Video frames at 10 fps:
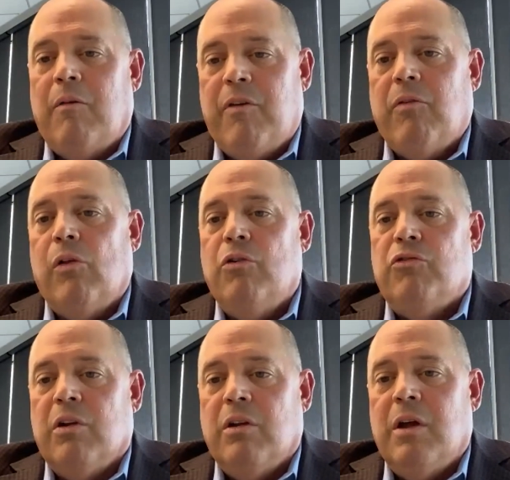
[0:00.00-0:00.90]

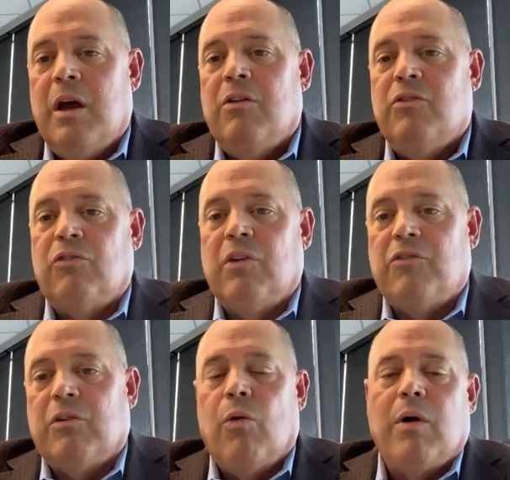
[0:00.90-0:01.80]
evolution and
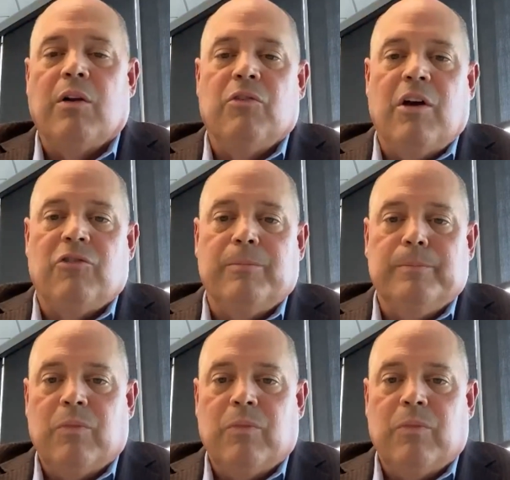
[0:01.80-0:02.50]
success in an organization.